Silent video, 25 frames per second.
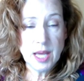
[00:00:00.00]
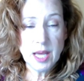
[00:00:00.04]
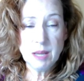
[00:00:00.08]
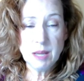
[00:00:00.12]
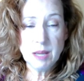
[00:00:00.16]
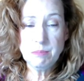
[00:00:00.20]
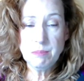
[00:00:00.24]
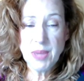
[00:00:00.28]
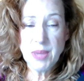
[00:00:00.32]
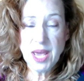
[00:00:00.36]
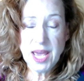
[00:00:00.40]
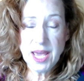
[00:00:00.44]

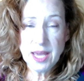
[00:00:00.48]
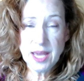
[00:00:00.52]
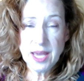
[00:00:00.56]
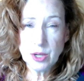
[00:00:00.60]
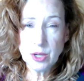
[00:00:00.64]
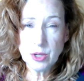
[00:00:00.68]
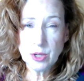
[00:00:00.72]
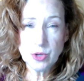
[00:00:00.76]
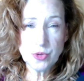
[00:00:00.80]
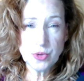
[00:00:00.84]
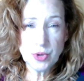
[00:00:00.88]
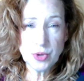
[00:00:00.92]
and may
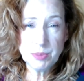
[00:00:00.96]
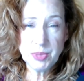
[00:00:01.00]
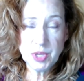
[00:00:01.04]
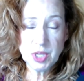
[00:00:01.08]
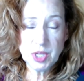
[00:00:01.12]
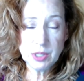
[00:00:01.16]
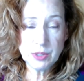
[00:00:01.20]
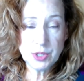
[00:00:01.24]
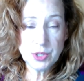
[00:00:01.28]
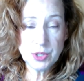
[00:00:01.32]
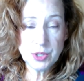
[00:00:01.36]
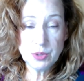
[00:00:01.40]

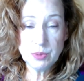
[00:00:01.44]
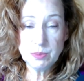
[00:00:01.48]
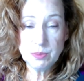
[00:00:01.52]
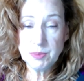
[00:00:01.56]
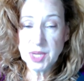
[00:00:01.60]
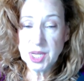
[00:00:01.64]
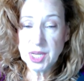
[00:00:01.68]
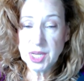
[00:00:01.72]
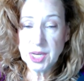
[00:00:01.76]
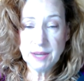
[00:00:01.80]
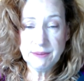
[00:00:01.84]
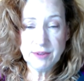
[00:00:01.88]
contribute to
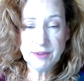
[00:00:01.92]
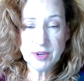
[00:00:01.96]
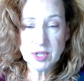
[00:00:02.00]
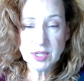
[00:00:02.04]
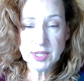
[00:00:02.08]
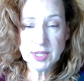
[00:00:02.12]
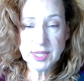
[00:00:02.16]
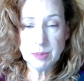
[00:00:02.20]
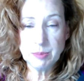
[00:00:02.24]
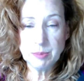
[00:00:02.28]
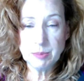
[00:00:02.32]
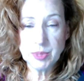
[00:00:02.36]
many of our
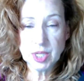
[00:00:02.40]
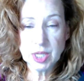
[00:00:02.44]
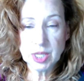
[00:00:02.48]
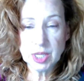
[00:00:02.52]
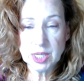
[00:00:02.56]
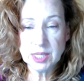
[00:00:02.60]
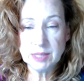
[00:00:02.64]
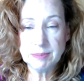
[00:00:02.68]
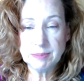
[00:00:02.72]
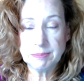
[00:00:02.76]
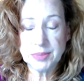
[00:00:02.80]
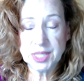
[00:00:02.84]

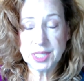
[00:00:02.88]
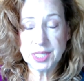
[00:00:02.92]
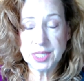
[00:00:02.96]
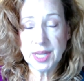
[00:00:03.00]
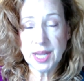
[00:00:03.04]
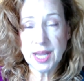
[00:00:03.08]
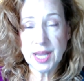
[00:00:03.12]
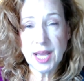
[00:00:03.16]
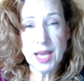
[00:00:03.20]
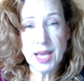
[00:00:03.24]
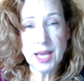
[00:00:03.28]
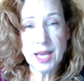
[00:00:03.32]
symptoms
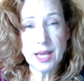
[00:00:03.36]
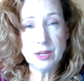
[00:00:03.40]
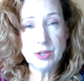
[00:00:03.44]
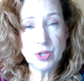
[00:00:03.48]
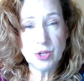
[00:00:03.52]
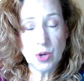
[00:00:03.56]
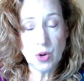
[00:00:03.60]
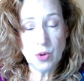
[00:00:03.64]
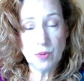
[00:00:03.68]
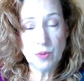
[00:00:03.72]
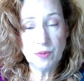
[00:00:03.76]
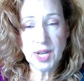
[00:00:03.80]

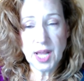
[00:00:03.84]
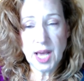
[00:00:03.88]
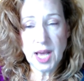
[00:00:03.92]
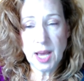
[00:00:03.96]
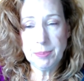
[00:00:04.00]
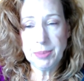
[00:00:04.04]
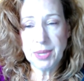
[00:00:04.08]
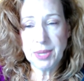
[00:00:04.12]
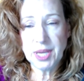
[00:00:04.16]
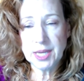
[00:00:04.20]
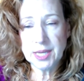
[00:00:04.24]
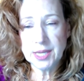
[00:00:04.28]
and
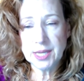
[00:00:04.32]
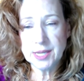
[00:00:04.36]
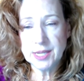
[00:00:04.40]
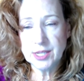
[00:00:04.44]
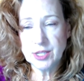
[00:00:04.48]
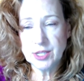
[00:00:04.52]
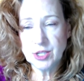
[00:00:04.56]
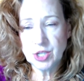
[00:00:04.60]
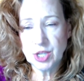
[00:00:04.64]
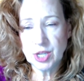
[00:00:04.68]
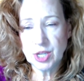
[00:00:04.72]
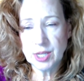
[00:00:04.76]
overlapping
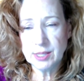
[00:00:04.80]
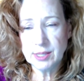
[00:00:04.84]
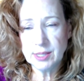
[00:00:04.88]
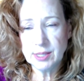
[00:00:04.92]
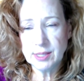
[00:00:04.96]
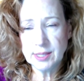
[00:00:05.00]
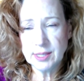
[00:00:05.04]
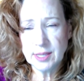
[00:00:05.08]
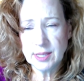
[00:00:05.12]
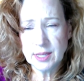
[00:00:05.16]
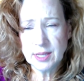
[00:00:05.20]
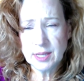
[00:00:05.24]

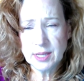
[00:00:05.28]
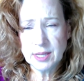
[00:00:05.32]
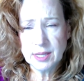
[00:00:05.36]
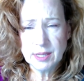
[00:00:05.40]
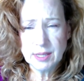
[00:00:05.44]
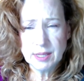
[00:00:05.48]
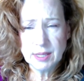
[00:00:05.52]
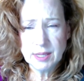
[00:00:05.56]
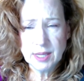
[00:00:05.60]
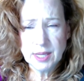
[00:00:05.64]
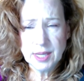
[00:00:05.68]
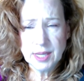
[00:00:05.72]
conditions.
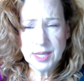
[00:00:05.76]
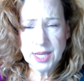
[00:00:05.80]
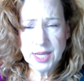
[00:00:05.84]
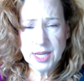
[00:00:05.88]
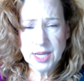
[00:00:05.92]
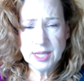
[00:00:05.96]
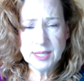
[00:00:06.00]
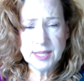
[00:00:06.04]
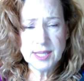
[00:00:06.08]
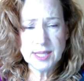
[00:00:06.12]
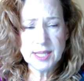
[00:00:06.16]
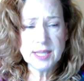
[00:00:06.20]

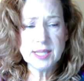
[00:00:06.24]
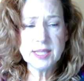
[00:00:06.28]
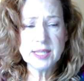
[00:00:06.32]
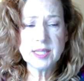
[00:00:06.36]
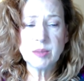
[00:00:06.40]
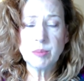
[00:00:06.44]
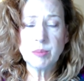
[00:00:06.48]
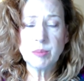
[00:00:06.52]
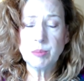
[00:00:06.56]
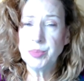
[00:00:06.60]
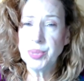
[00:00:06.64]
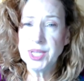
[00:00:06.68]
It is
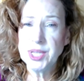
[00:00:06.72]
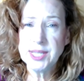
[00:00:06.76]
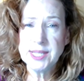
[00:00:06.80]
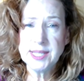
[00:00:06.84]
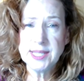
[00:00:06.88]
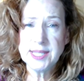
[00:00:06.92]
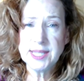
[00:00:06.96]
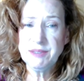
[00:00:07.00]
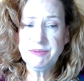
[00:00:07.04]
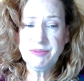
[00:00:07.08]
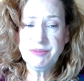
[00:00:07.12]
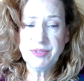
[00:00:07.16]
this
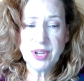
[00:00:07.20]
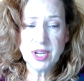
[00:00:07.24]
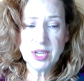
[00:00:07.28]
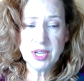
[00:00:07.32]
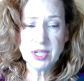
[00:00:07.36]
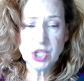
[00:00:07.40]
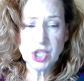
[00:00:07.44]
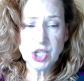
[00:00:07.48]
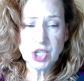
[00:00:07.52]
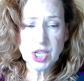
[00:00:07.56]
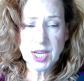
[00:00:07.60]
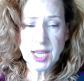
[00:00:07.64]
busy
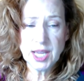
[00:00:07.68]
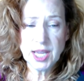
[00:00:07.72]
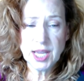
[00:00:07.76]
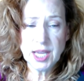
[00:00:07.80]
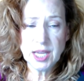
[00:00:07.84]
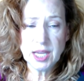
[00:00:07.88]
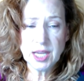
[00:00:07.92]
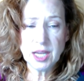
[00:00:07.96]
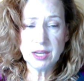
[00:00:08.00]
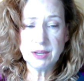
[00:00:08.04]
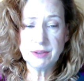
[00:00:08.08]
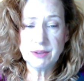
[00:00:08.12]

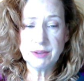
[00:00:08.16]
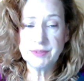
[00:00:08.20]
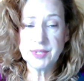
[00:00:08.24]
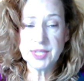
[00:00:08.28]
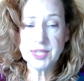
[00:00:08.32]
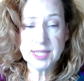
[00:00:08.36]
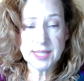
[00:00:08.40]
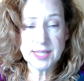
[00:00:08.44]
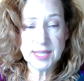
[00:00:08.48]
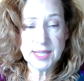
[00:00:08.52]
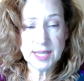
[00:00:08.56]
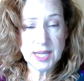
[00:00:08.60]
functioning of
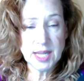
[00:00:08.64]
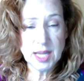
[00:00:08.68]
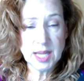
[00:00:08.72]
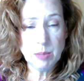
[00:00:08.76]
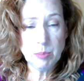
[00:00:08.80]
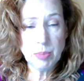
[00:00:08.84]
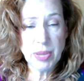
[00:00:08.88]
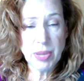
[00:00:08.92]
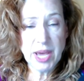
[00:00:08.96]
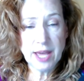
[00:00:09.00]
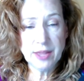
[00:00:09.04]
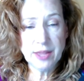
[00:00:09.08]

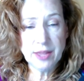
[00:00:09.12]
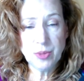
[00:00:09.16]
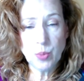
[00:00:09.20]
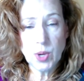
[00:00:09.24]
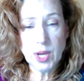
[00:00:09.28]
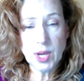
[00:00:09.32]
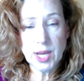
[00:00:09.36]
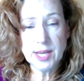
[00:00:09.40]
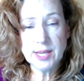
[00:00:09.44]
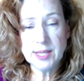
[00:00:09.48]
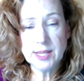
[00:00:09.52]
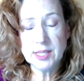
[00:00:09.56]
descending
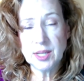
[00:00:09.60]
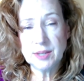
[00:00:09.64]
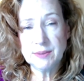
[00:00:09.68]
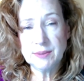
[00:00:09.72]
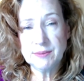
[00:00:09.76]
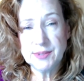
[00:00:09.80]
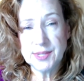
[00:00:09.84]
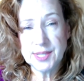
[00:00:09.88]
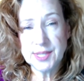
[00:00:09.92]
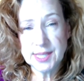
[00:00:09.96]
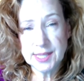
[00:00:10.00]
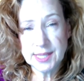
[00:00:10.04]
pathways
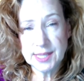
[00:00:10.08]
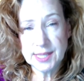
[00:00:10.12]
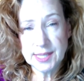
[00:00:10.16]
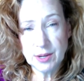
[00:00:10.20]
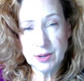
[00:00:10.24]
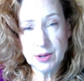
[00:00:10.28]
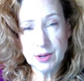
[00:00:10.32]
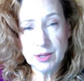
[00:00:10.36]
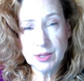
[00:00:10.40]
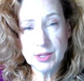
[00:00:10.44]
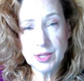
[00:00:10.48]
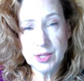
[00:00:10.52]
of
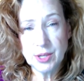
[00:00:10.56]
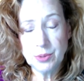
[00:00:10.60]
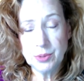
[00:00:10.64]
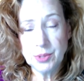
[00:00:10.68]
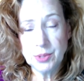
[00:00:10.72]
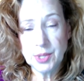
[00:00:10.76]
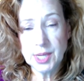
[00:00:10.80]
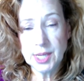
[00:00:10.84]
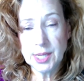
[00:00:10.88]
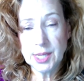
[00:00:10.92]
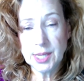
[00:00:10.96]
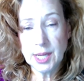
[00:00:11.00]

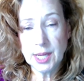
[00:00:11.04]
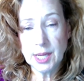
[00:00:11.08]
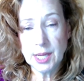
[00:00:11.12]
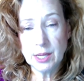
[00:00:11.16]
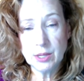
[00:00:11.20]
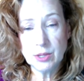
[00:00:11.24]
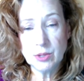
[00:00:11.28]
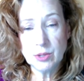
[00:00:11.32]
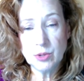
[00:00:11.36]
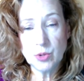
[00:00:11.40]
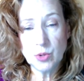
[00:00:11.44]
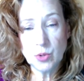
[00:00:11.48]
serotonin
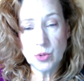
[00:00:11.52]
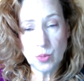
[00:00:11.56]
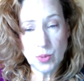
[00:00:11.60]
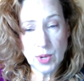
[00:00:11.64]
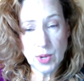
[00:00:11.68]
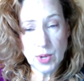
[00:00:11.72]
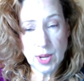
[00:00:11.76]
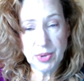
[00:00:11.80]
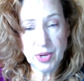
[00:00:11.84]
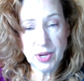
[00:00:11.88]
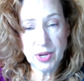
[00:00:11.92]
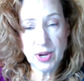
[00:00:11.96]
and
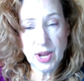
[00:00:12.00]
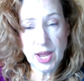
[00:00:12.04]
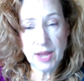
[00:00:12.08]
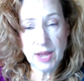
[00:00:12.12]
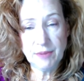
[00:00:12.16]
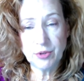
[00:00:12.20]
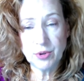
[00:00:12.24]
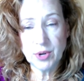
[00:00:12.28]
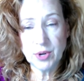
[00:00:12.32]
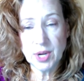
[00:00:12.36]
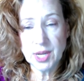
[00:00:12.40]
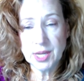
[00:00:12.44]

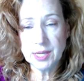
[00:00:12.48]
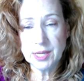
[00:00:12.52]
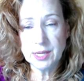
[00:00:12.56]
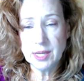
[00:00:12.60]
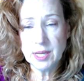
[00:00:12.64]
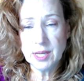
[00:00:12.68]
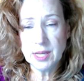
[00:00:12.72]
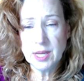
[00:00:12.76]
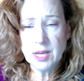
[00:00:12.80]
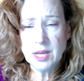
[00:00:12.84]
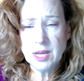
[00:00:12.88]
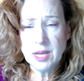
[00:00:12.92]
norepinephrine
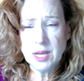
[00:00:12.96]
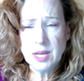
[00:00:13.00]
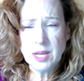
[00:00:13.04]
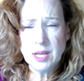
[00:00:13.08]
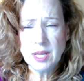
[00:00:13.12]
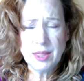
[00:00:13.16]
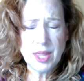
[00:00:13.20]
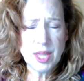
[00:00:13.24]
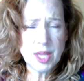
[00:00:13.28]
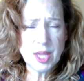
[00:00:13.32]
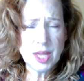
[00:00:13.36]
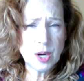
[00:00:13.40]

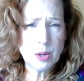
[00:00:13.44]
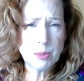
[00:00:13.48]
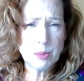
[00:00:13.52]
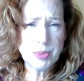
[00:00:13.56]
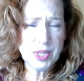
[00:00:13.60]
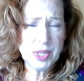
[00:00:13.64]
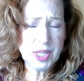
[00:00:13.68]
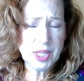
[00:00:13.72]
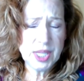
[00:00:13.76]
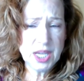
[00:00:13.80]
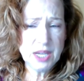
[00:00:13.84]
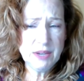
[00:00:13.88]
that are
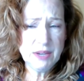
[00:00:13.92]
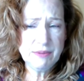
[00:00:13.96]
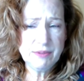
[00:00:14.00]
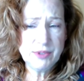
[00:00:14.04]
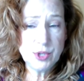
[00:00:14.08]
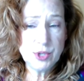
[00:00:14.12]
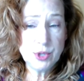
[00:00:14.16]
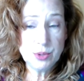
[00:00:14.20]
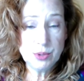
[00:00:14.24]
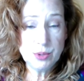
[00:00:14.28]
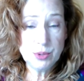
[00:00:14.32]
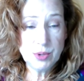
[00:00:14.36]

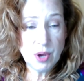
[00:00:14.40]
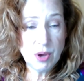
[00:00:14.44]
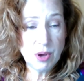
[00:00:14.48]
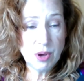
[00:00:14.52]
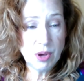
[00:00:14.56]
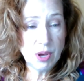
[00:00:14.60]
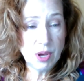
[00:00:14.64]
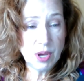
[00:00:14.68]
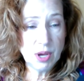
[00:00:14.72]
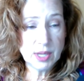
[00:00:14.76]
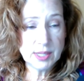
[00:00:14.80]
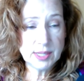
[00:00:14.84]
believed to
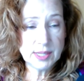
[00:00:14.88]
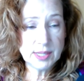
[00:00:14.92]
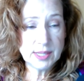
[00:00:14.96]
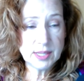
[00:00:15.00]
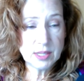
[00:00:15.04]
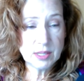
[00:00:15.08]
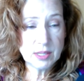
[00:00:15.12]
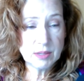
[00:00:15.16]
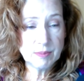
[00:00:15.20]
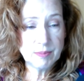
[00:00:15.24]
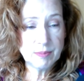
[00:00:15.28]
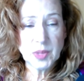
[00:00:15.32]

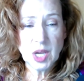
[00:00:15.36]
cause